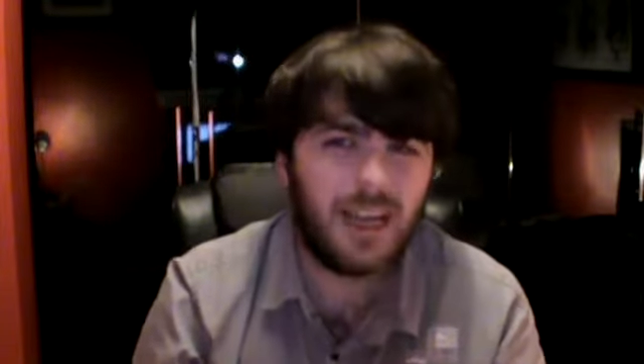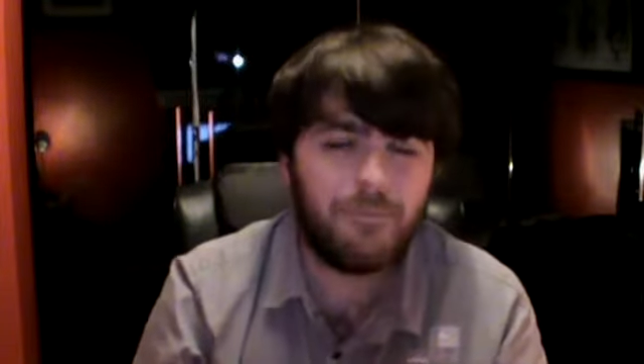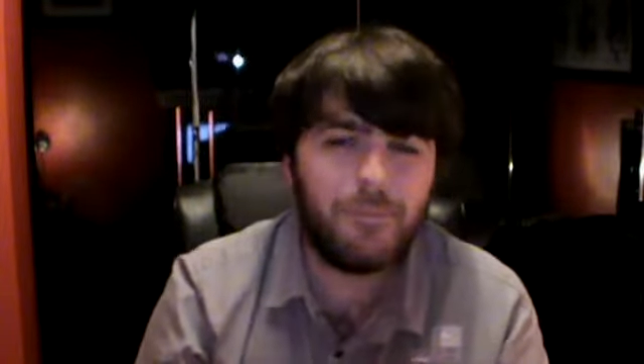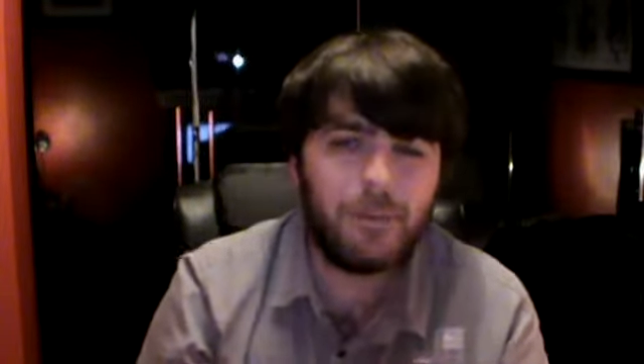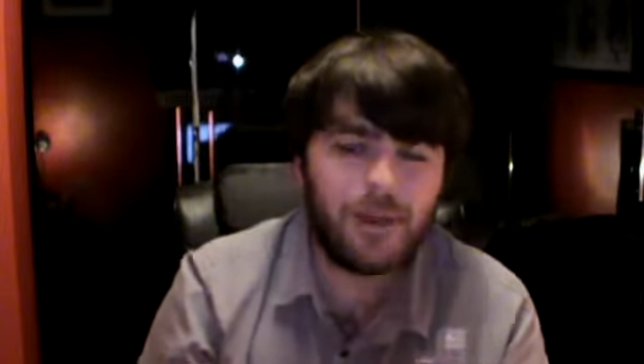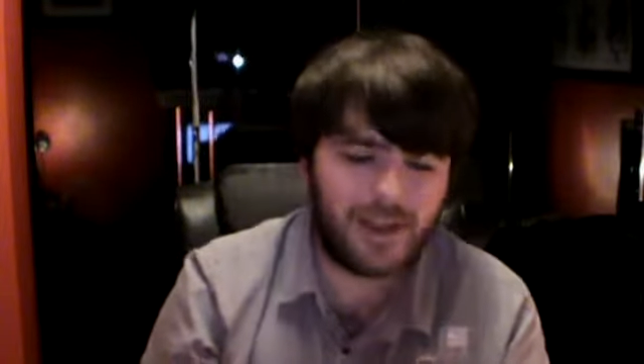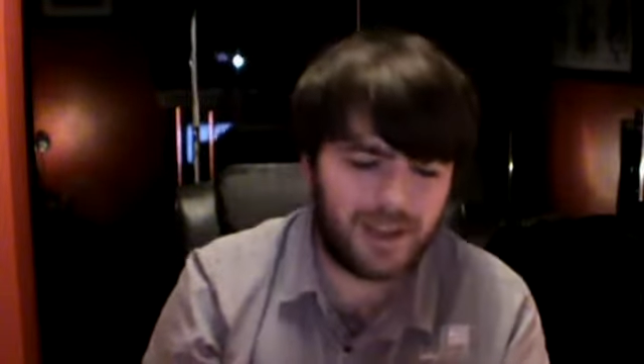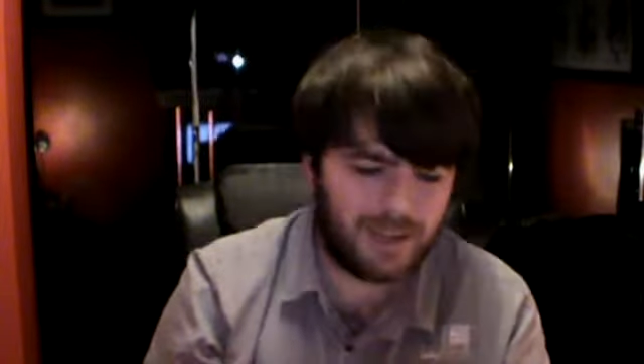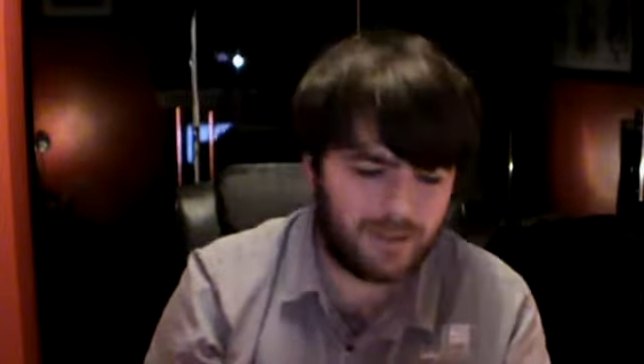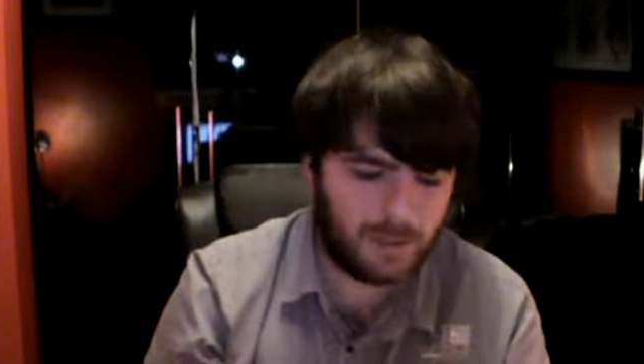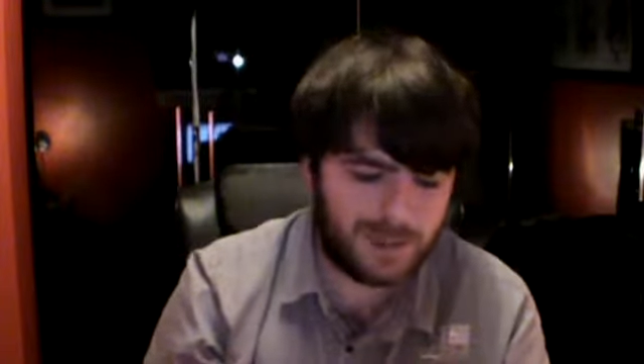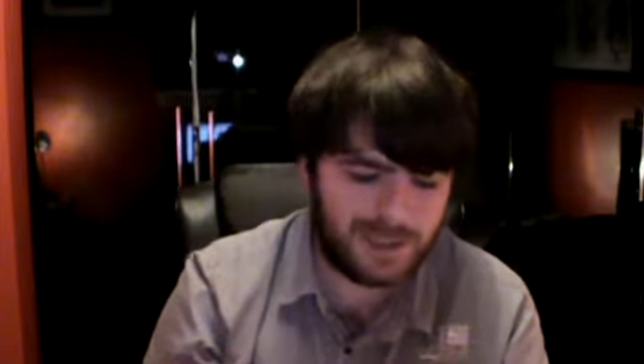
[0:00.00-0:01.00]
Maybe kind
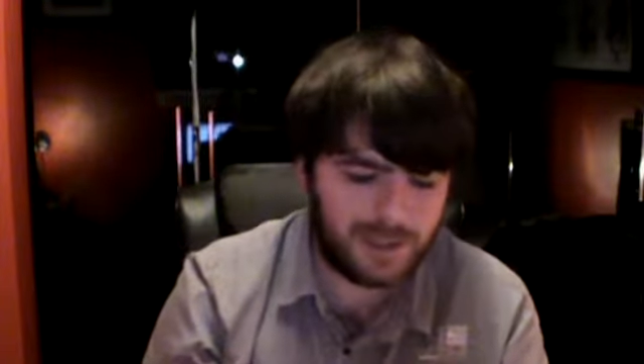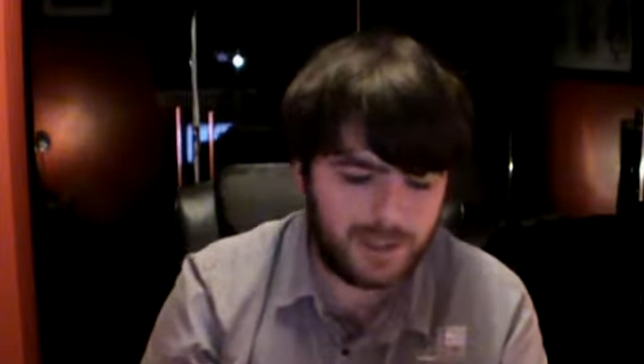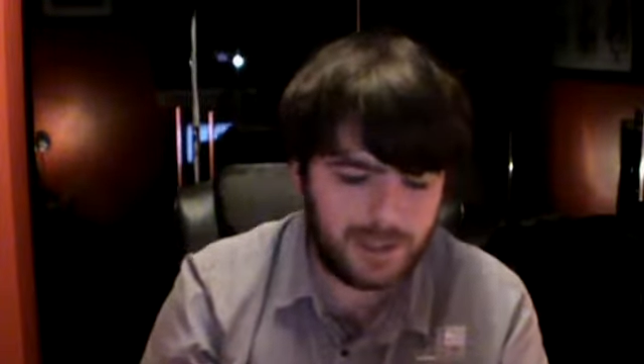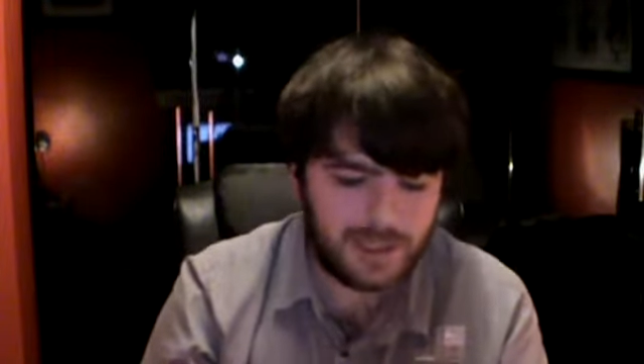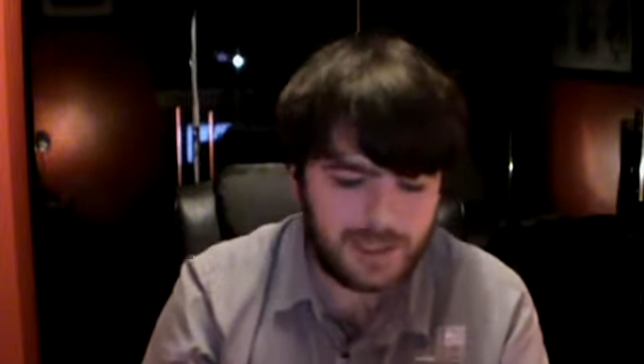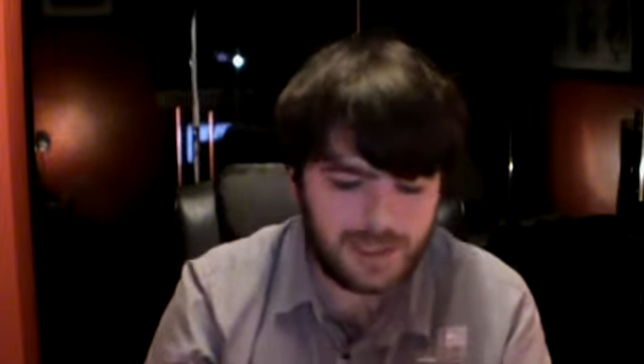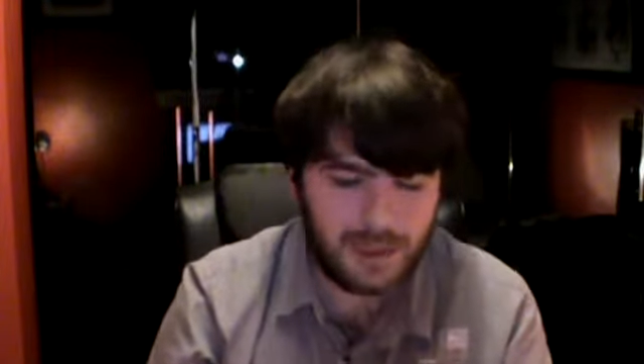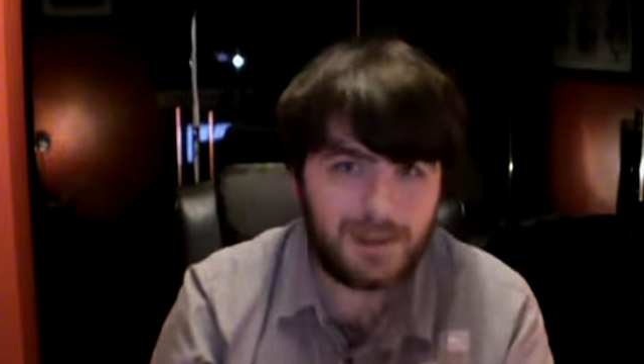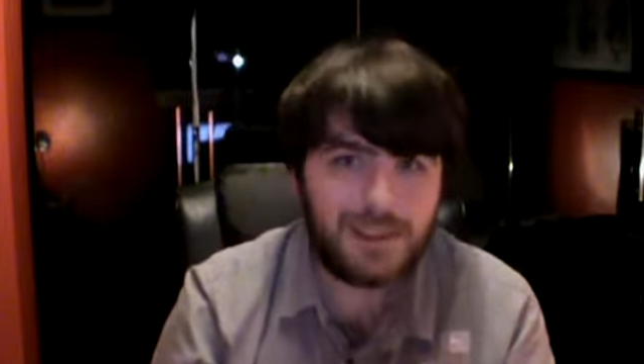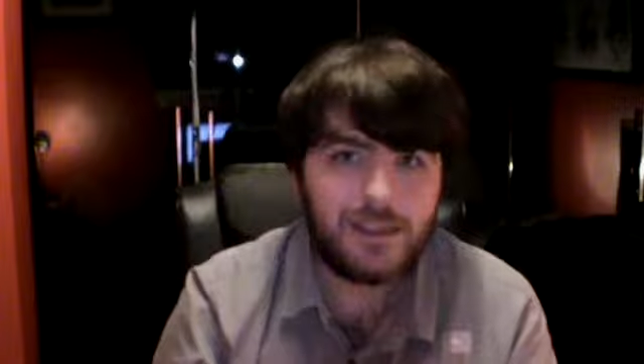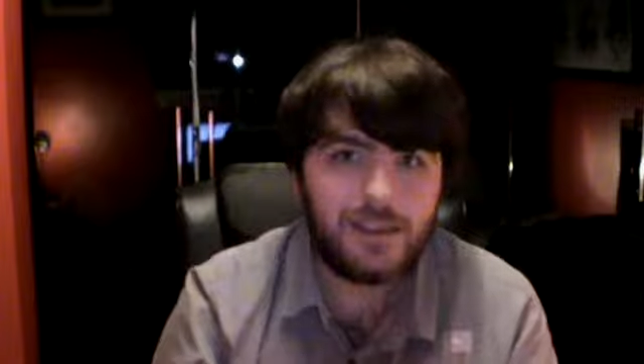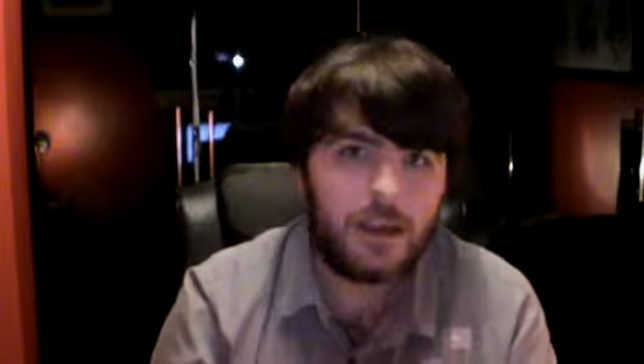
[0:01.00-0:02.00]
of a
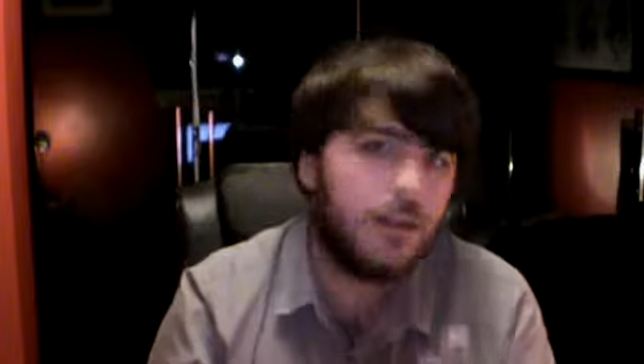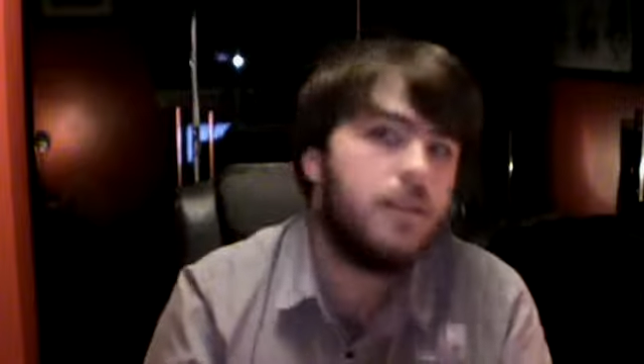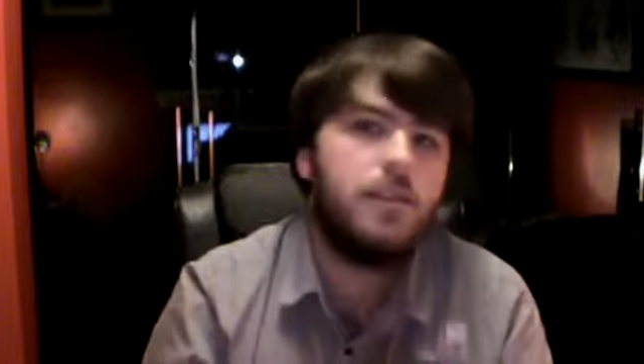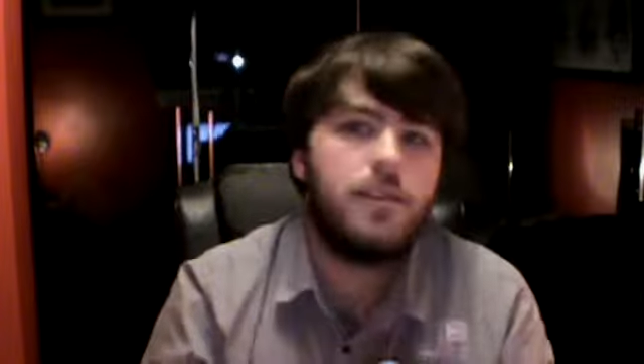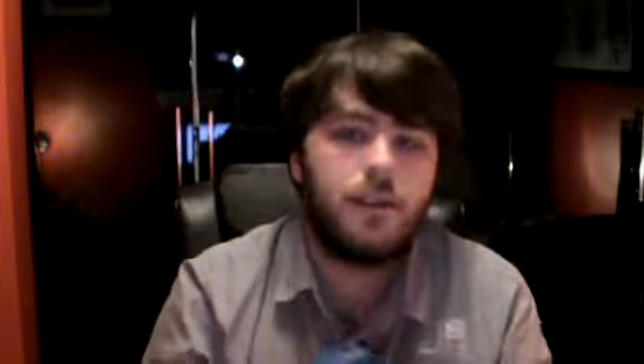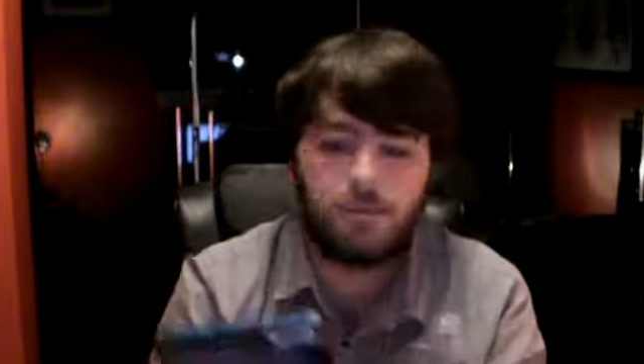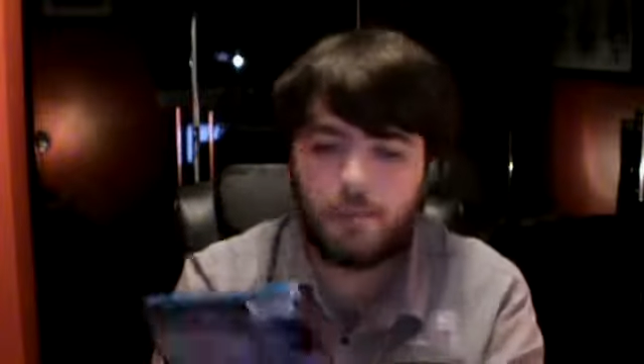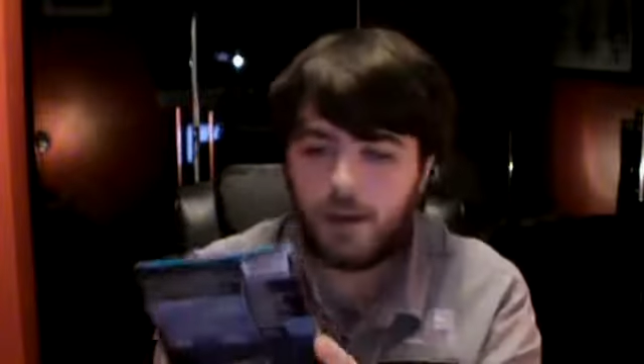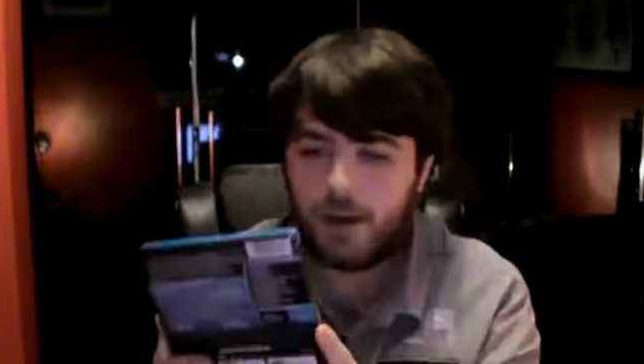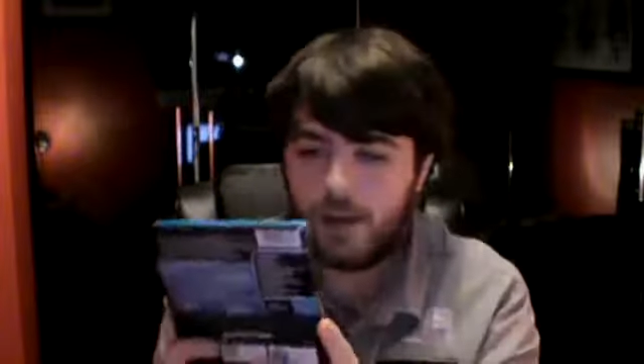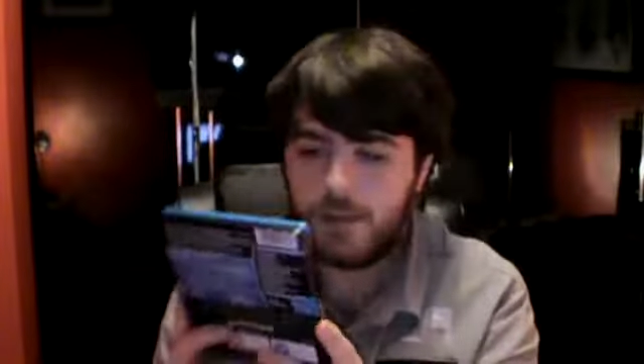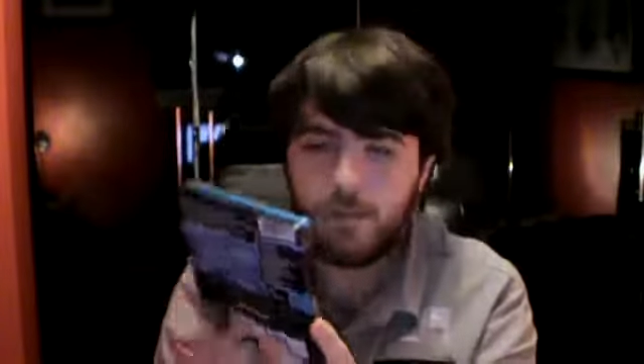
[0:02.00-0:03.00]
bit dull in some
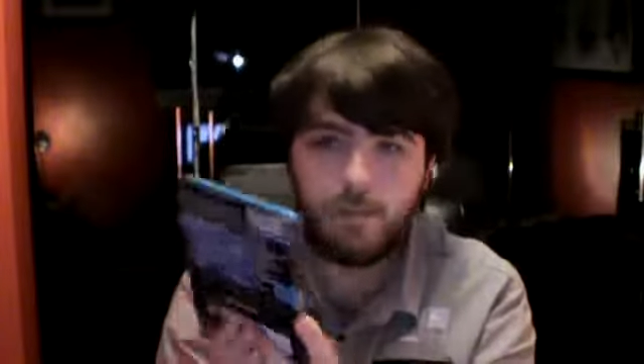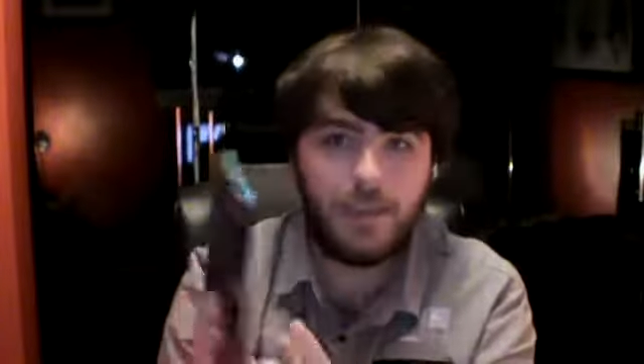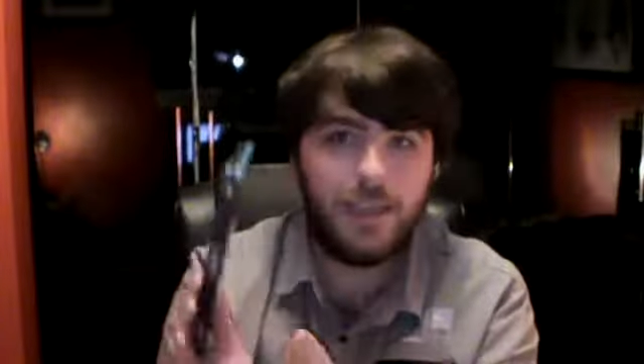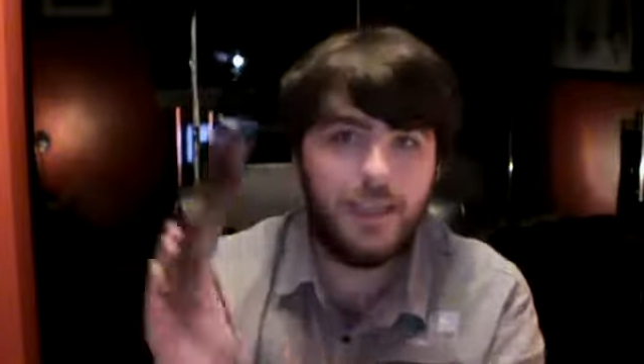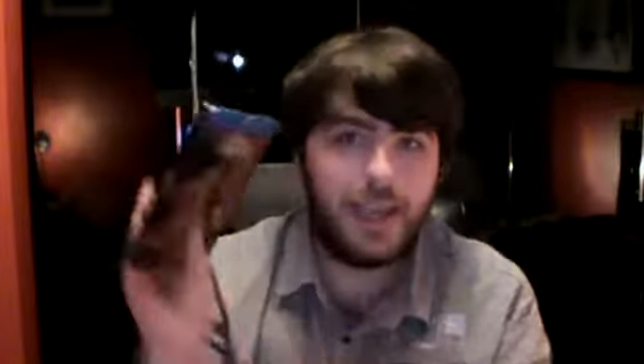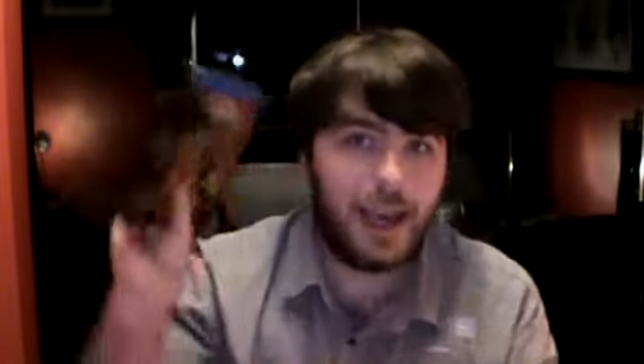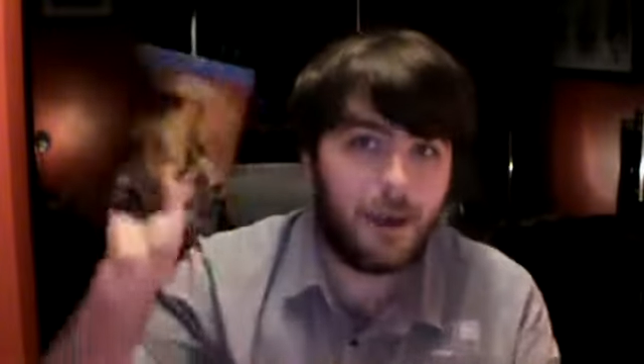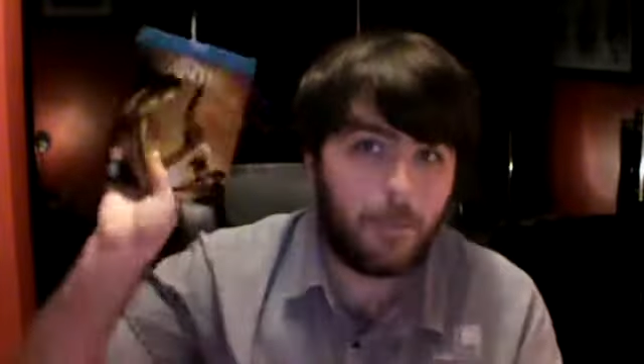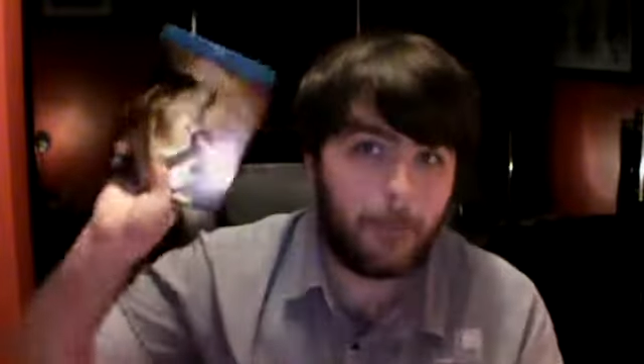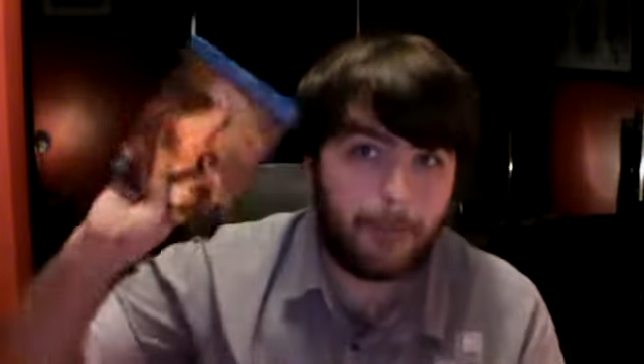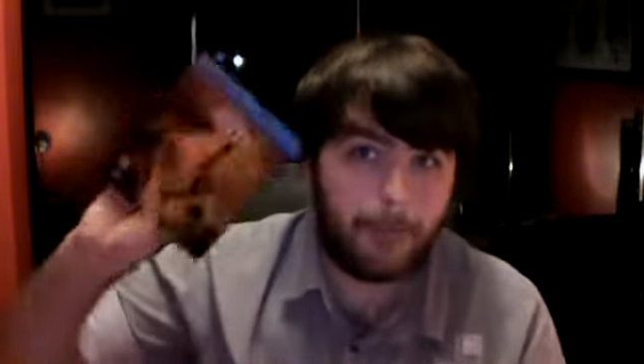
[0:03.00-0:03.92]
parts, but yeah,